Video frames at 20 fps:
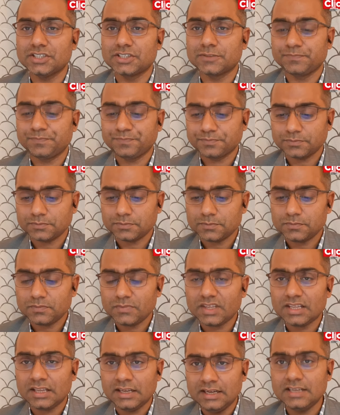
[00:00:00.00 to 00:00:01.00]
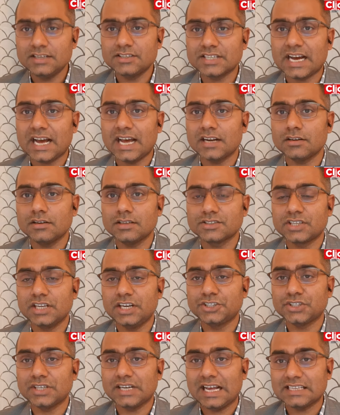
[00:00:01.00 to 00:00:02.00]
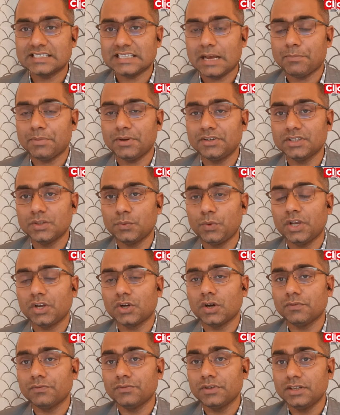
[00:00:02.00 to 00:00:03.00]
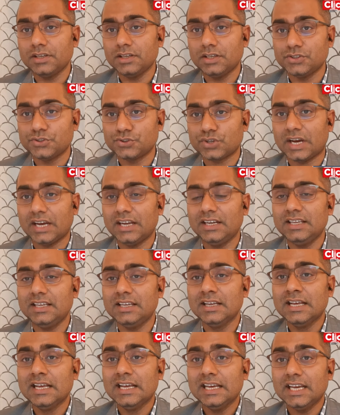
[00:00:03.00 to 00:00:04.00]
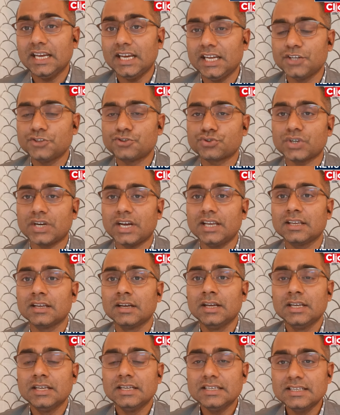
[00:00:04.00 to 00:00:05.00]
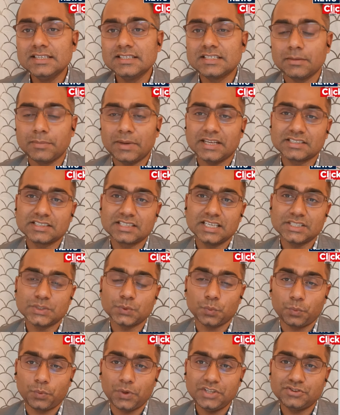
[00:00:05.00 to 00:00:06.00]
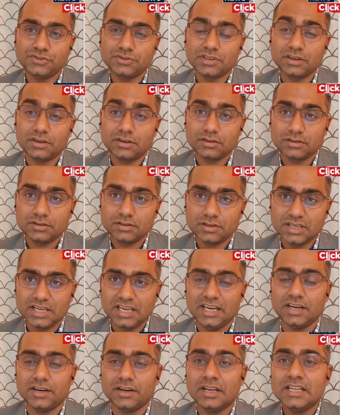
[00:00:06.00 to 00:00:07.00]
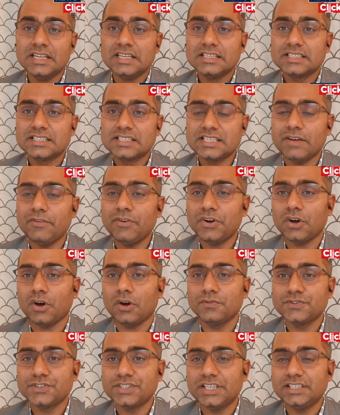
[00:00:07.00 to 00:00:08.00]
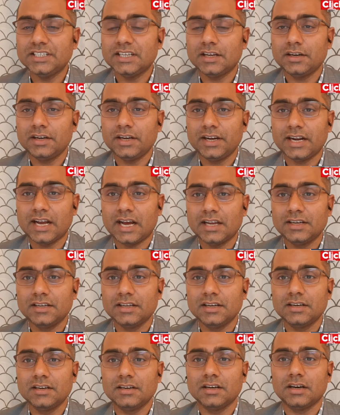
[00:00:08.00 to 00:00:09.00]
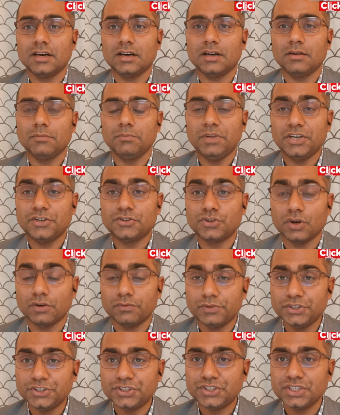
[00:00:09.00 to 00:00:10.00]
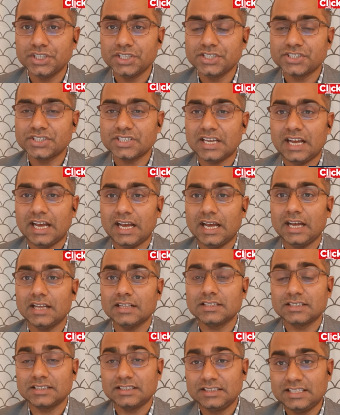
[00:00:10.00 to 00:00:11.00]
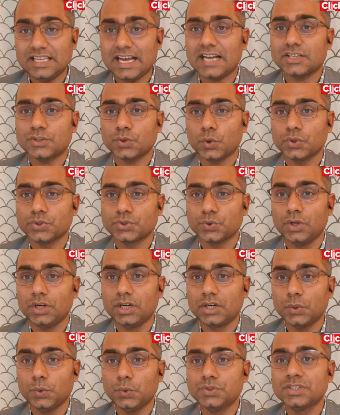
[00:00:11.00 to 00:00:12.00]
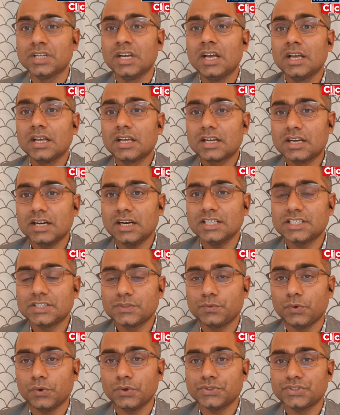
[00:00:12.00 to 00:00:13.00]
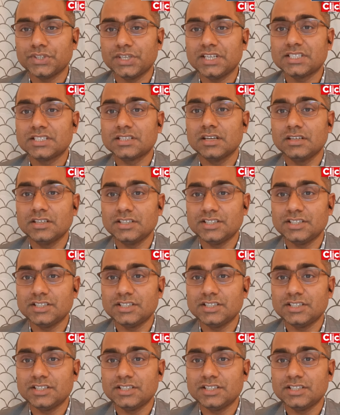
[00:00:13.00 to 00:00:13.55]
this entire escalation has happened in the wake of Israeli airstrike in Damascus, which kill seven of senior Iranian uh, military officials. And that also includes Quds Forces